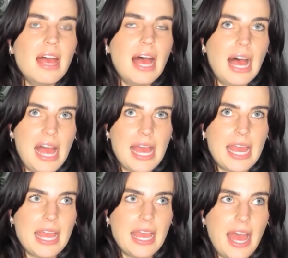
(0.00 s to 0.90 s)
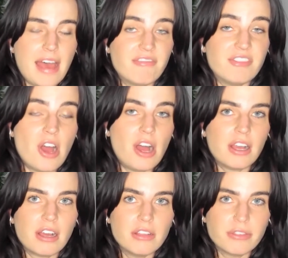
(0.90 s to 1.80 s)
I have not
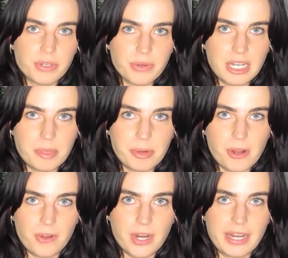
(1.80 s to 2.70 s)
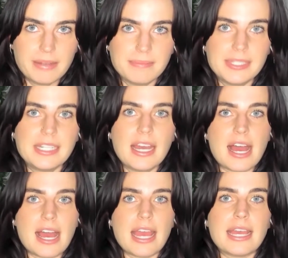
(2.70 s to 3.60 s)
gone through any programs.
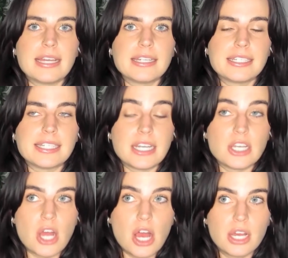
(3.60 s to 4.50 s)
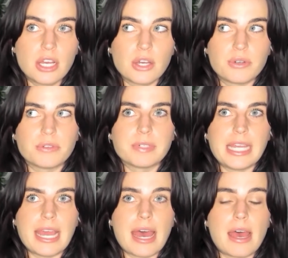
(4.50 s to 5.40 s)
I did not go to
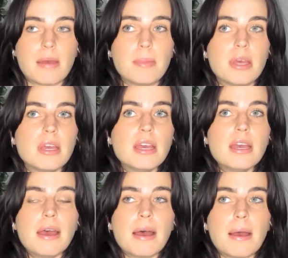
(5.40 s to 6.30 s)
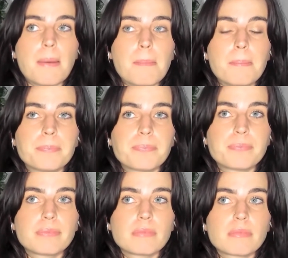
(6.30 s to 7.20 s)
rehab, and
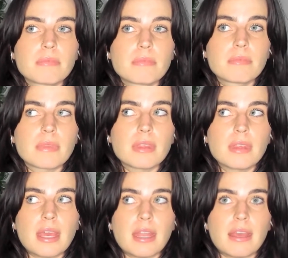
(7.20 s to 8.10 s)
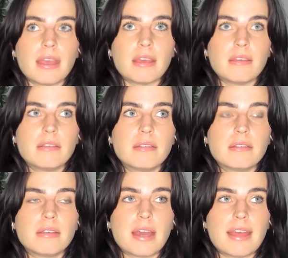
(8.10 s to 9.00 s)
I
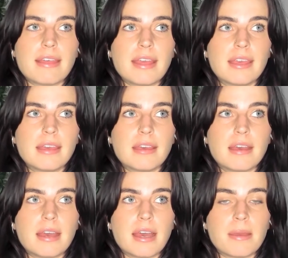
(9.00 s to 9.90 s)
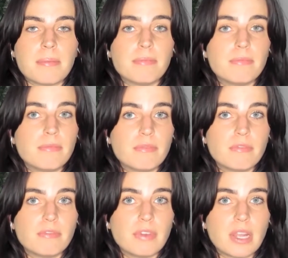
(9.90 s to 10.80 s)
think I'm
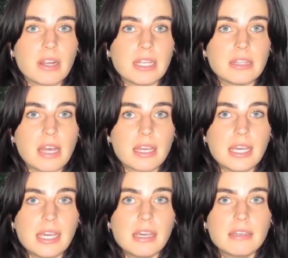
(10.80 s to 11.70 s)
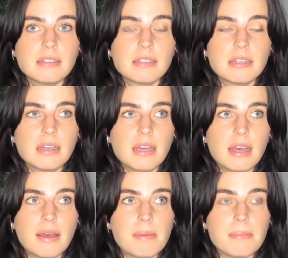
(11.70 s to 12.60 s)
very lucky,
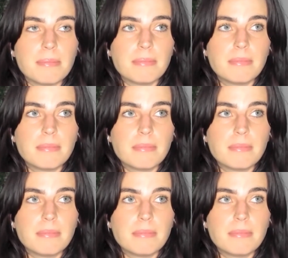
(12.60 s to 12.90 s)
and